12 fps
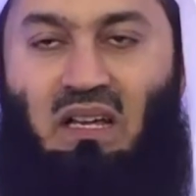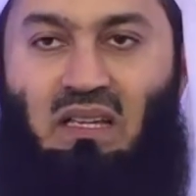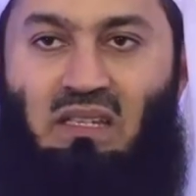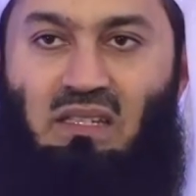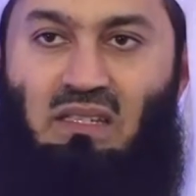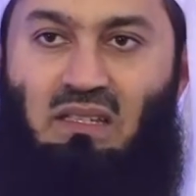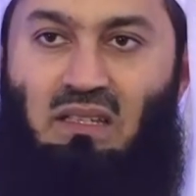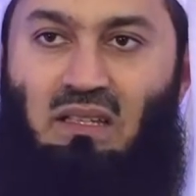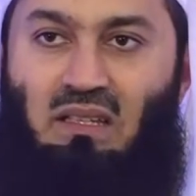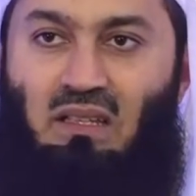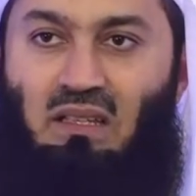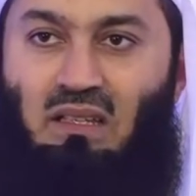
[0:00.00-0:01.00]
eyes.
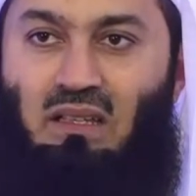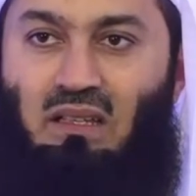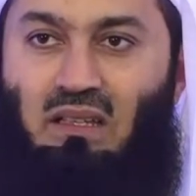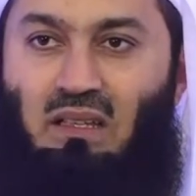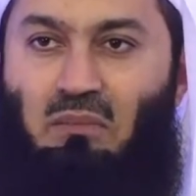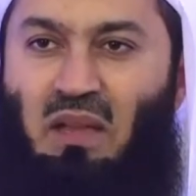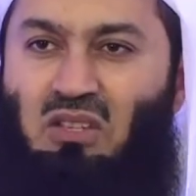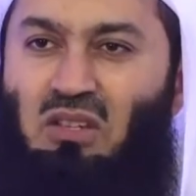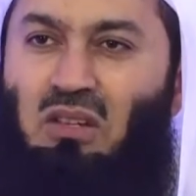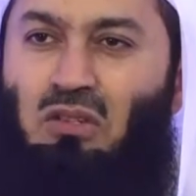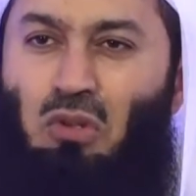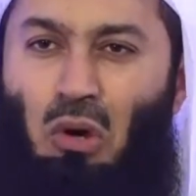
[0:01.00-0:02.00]

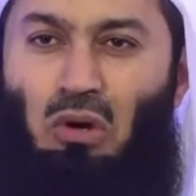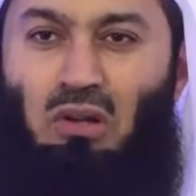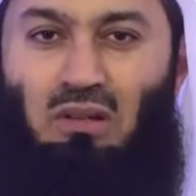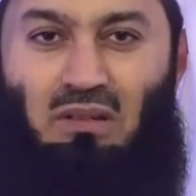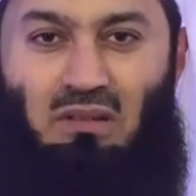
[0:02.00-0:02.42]
Imagine a dog.